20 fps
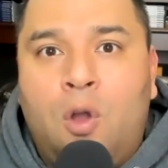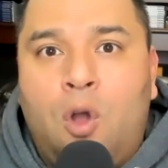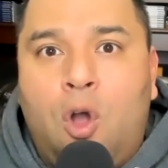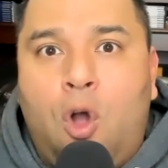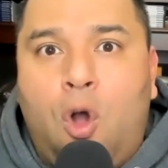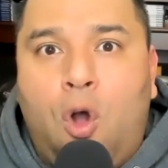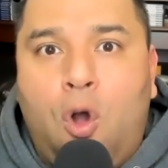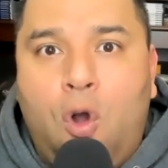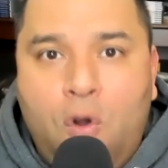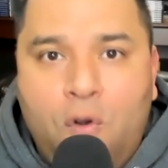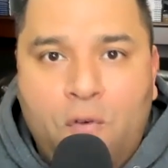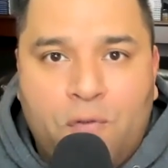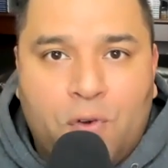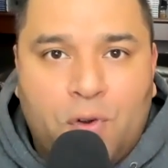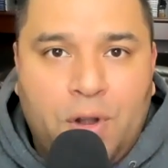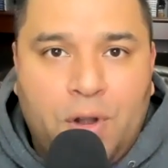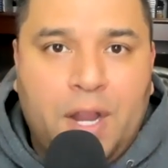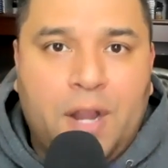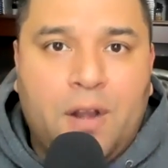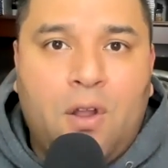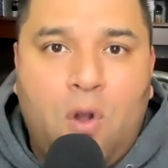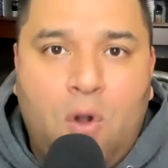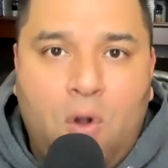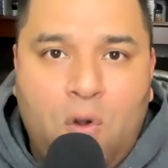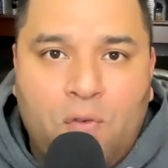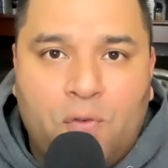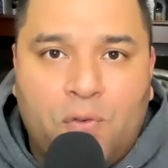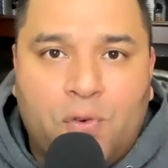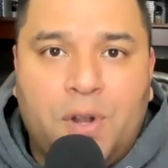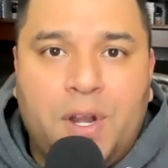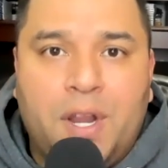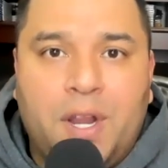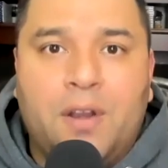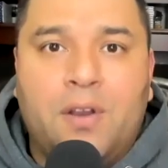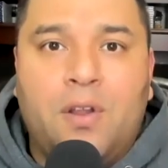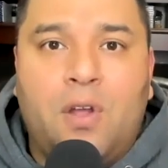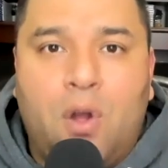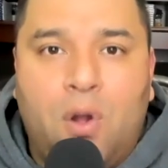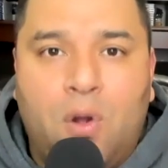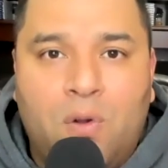over and over and
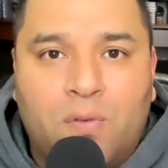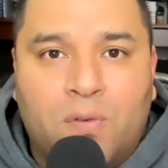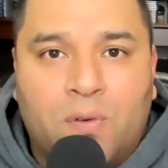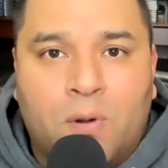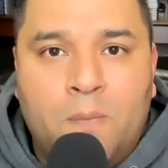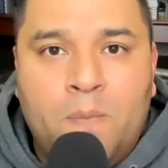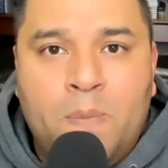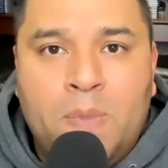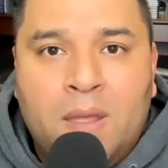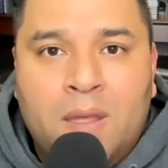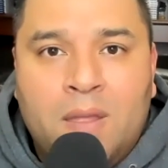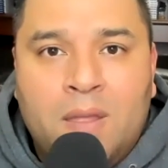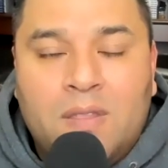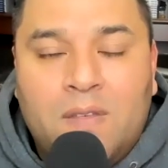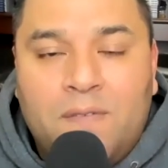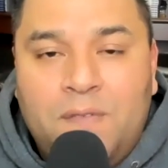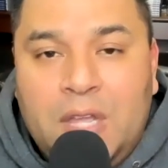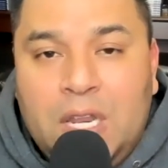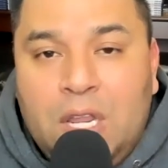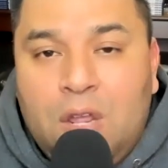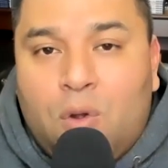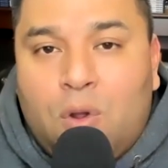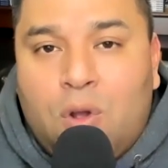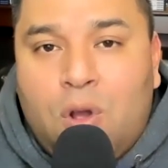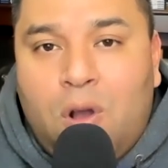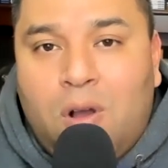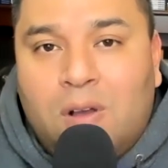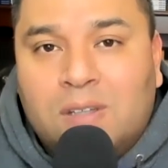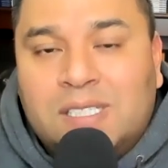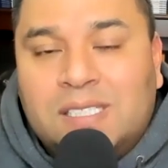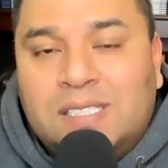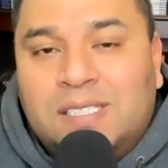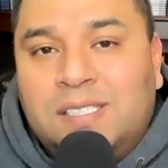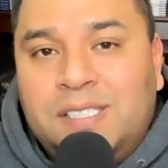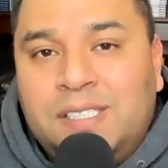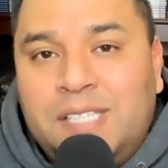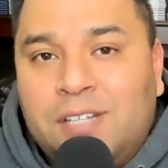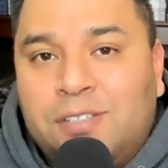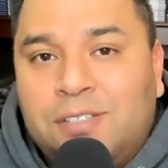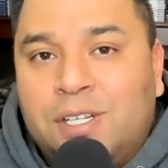over, the video calls
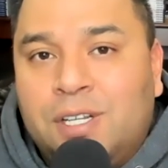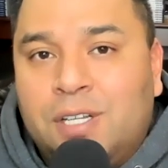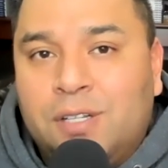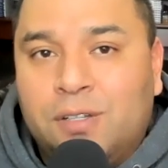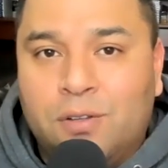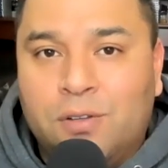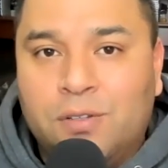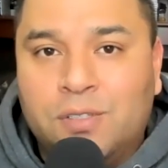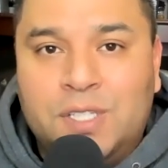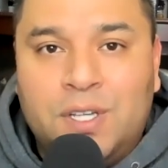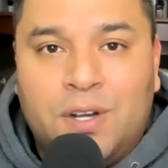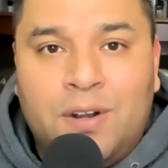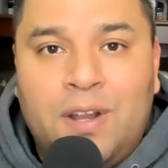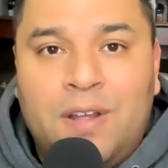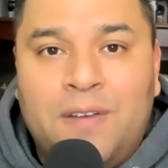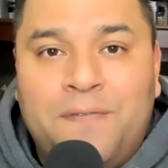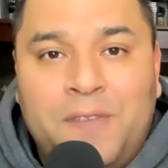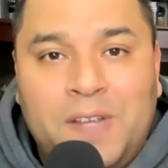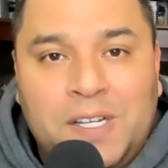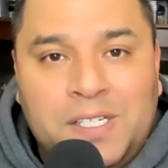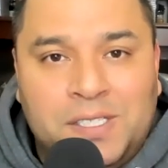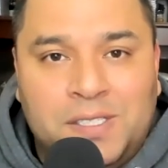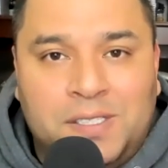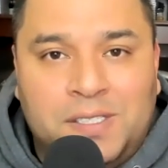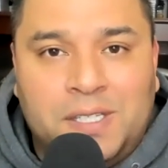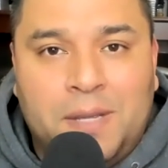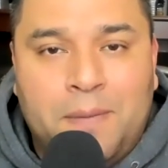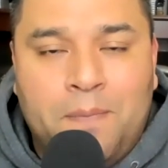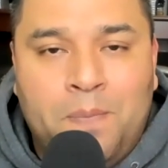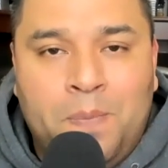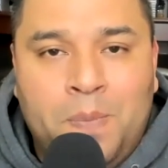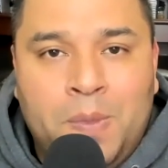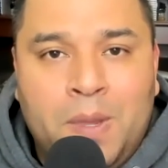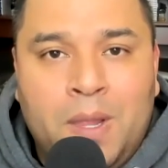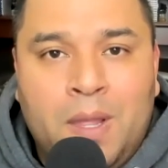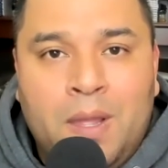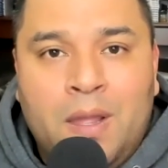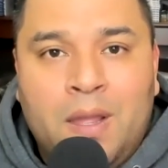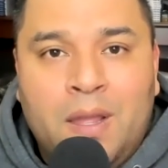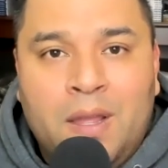essentially lose their efficiency.
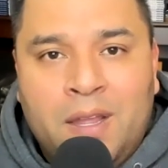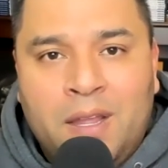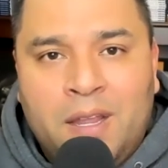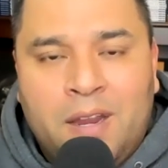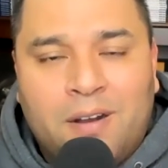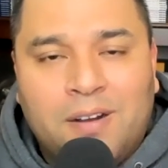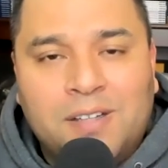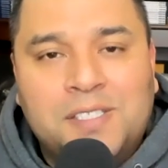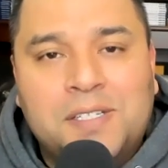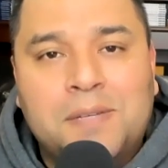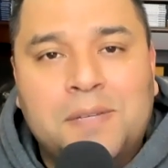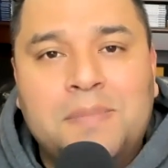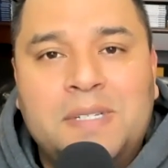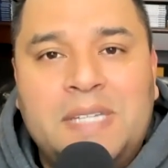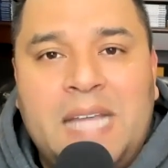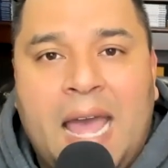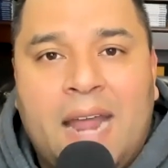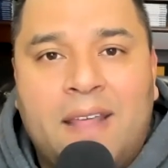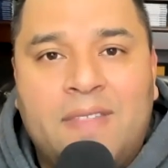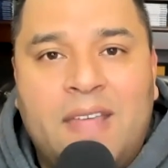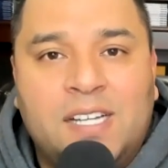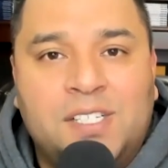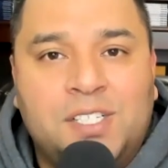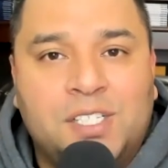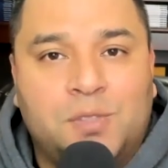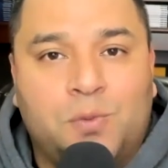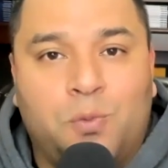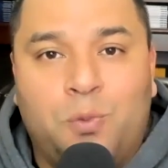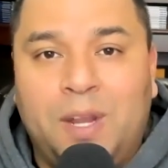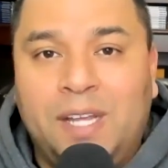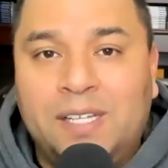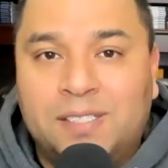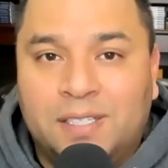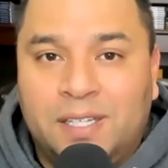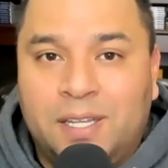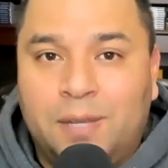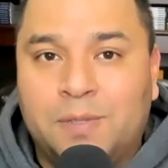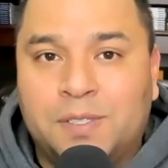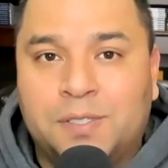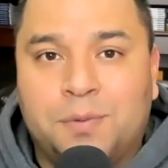Here's some data that just
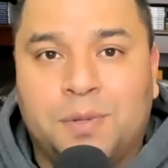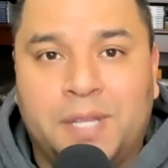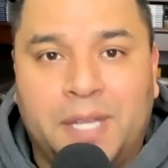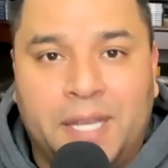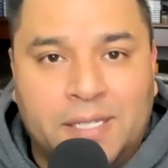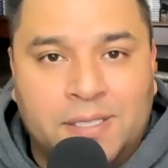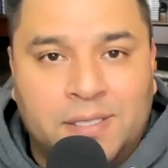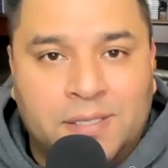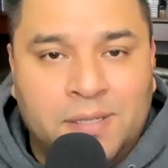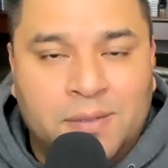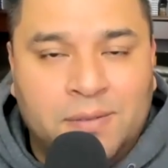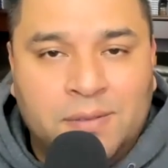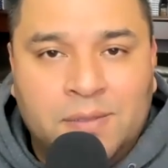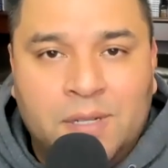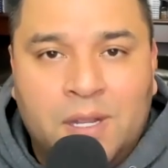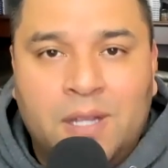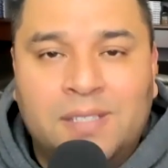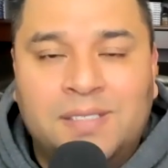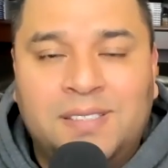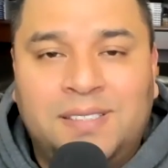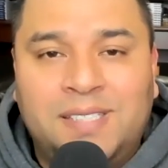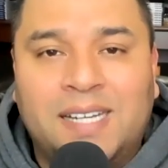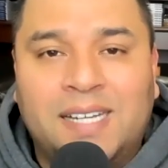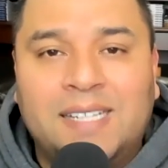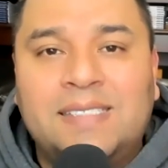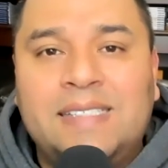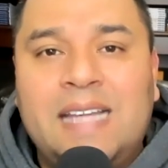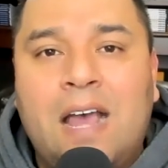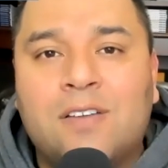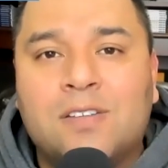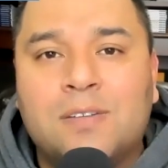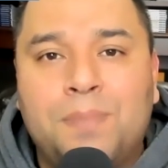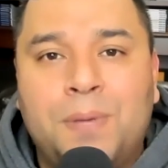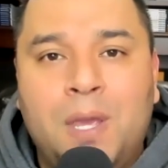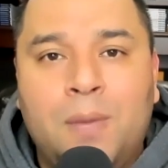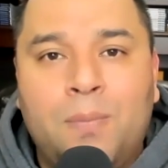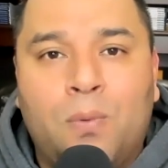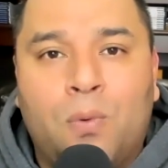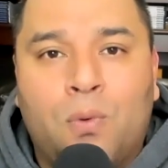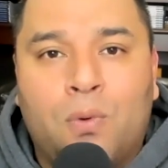recently was released. 6,000
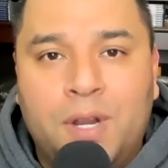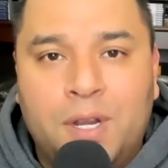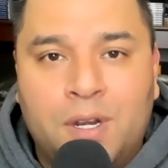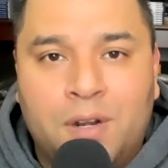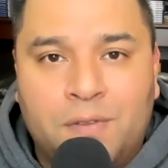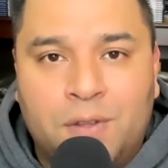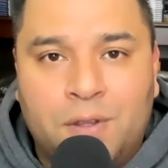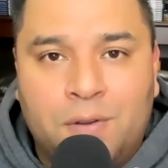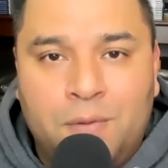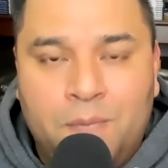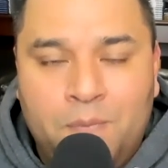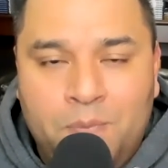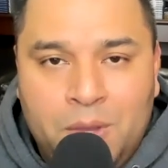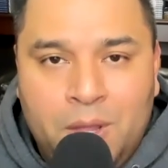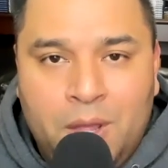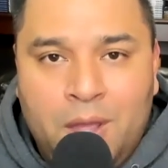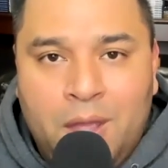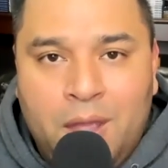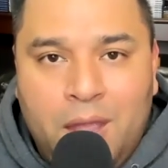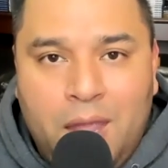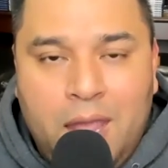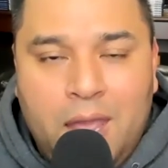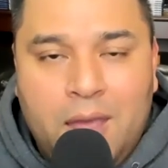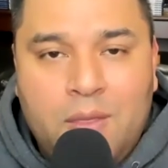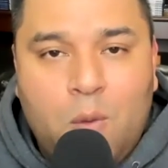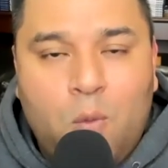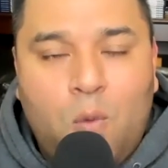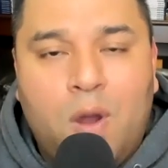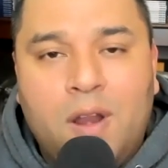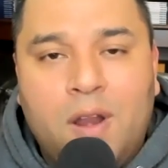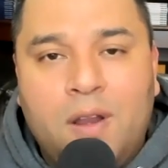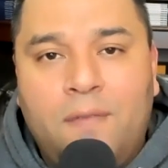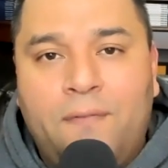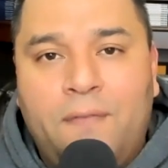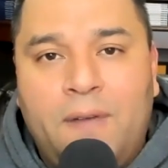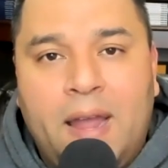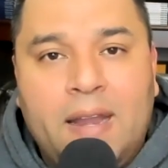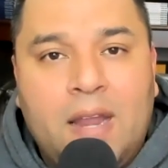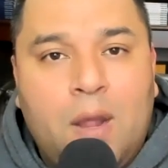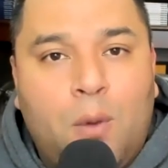people were interviewed and they wanted to
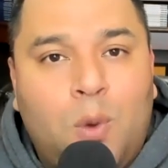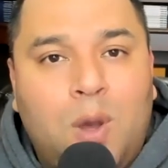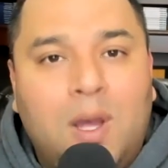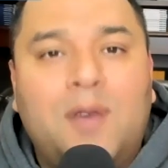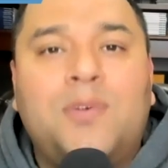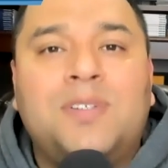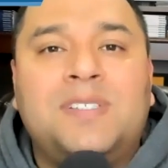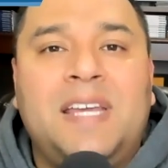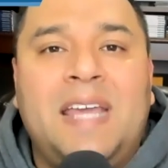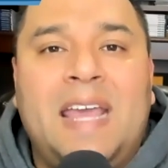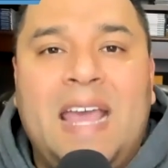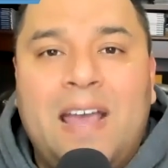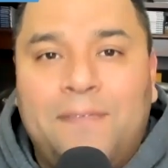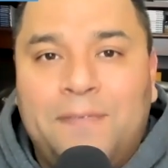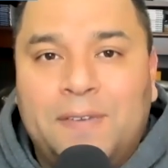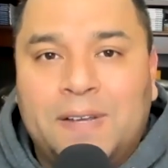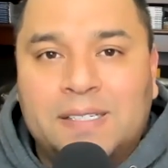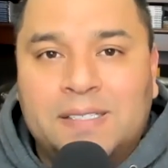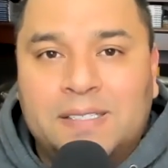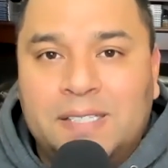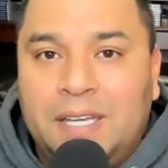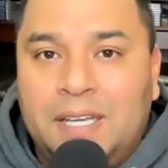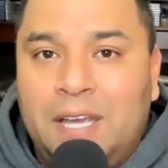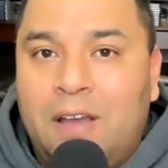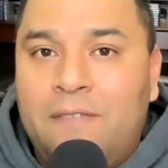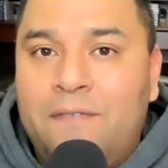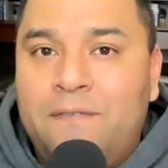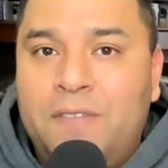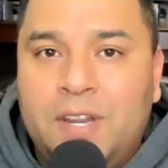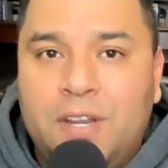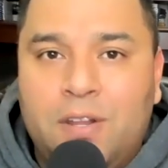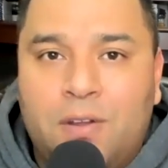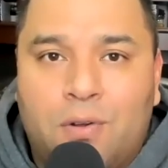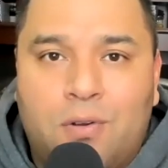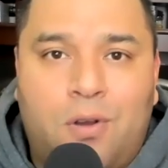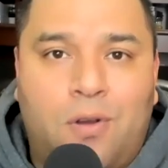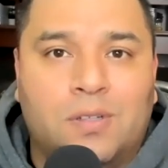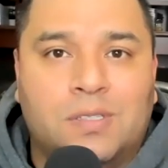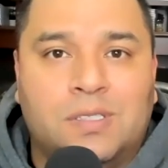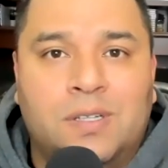find out what was the efficacy of video
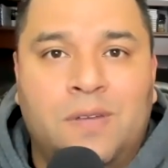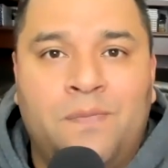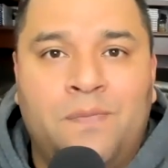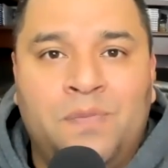calls.